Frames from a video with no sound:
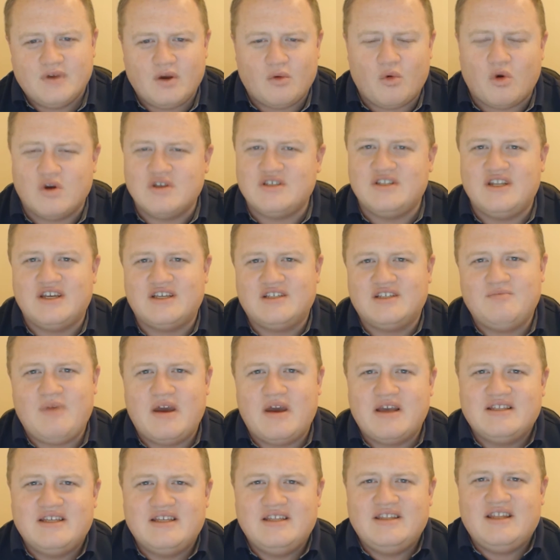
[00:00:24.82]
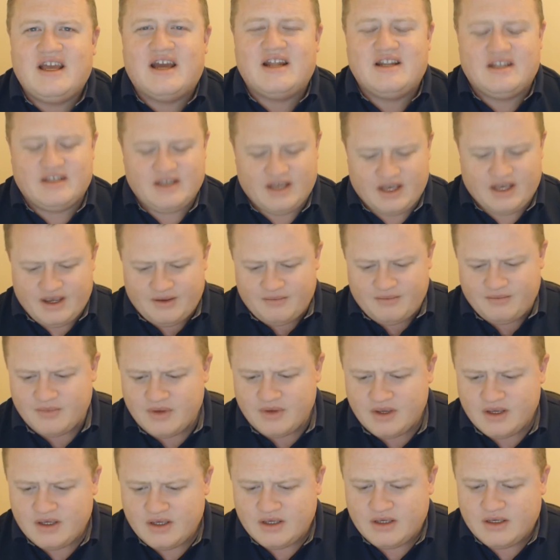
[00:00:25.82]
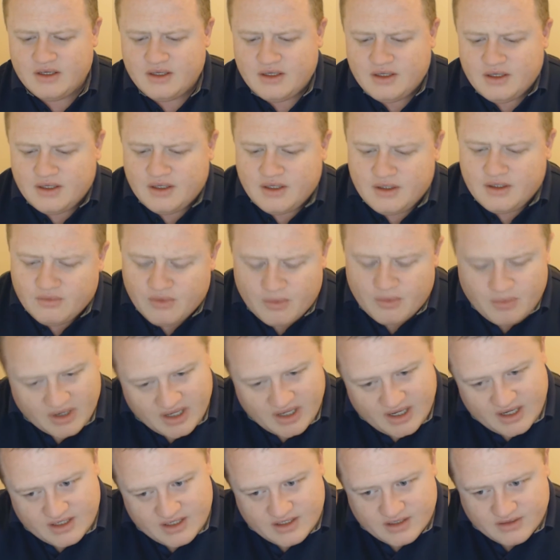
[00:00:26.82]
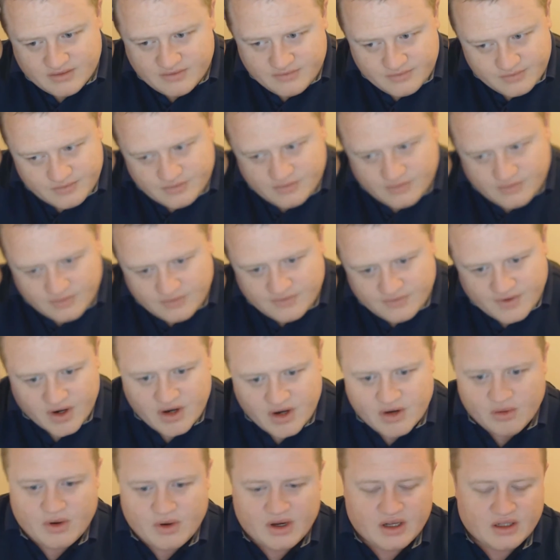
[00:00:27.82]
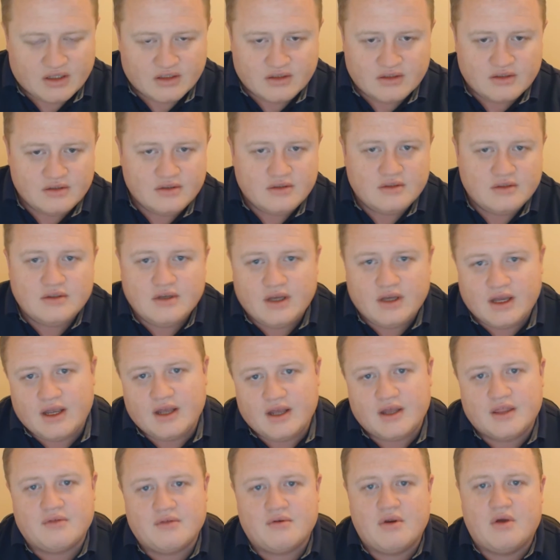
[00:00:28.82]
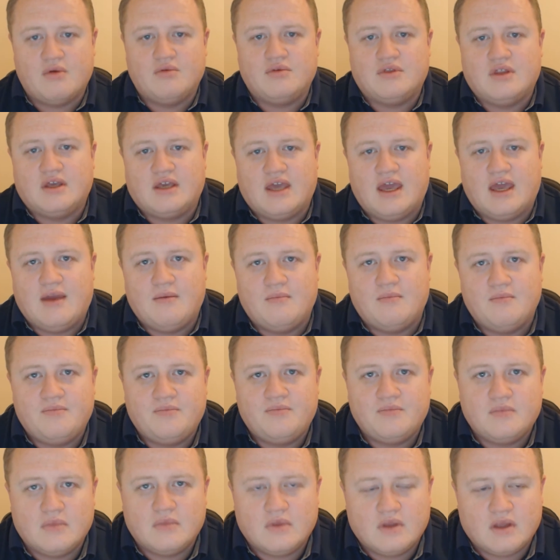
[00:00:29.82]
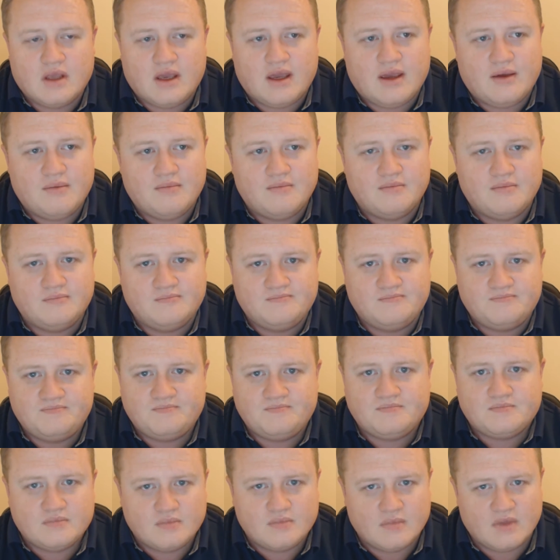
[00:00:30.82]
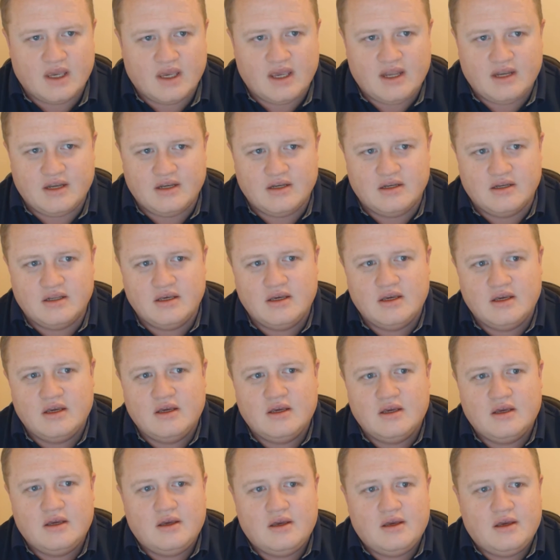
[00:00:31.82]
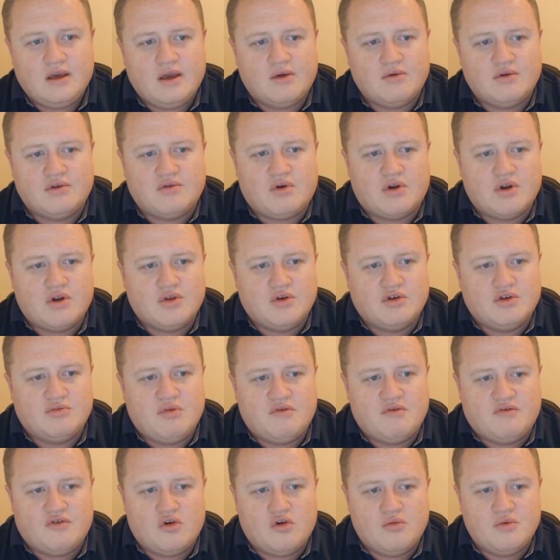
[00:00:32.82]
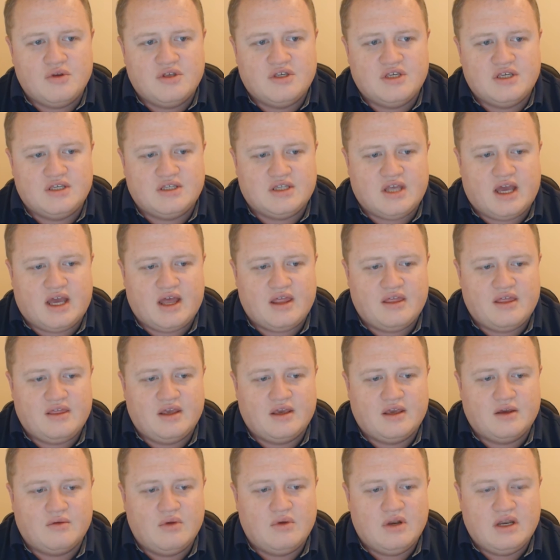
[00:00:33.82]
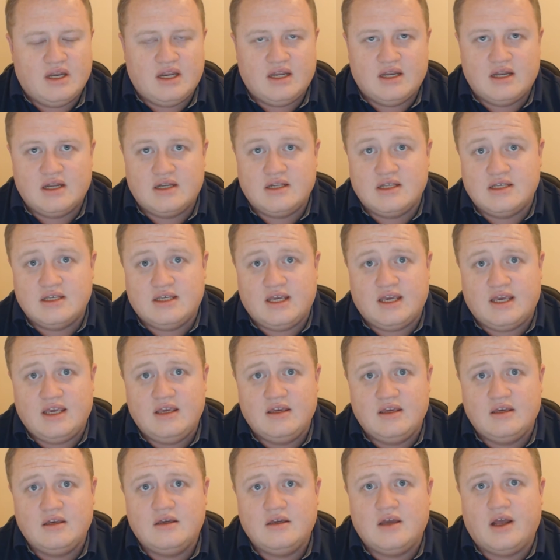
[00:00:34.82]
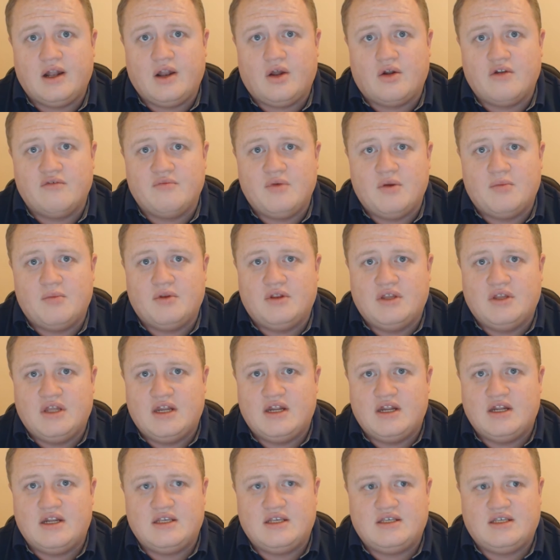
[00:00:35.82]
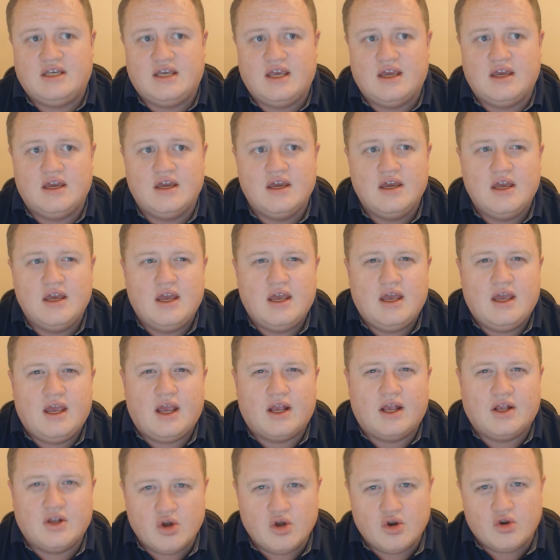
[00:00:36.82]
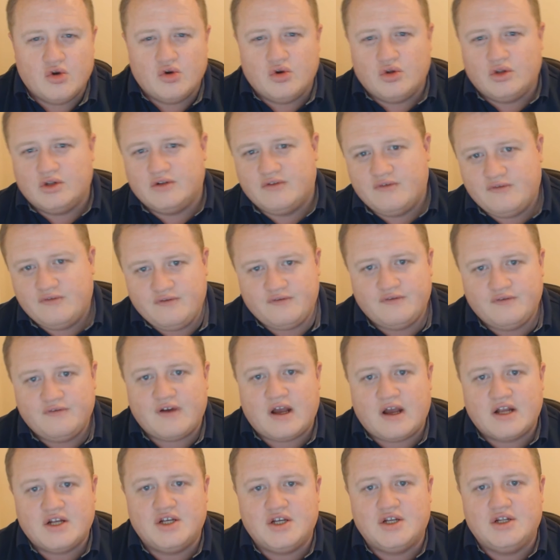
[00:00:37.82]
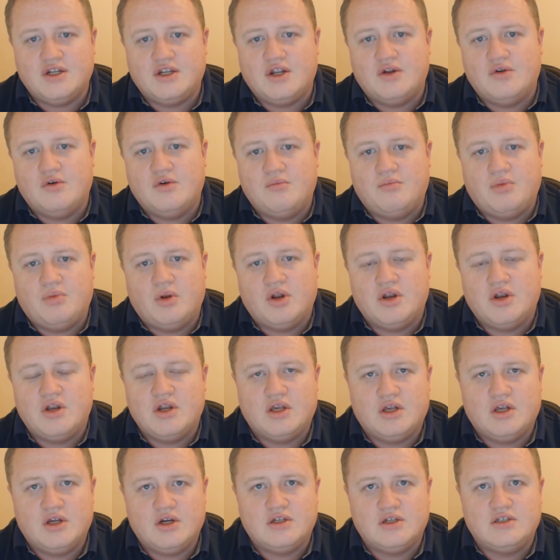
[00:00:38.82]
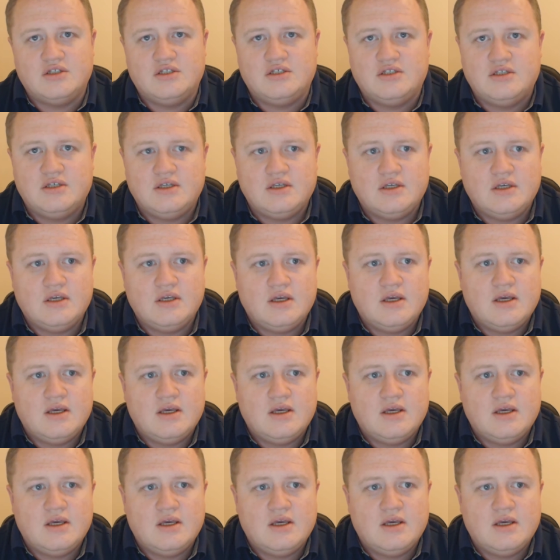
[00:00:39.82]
wasn't expecting that. We played very well throughout the game. And it was one of those performances that I think we needed to see. A lot of people needed to see it. A good old fashioned, blood and guts,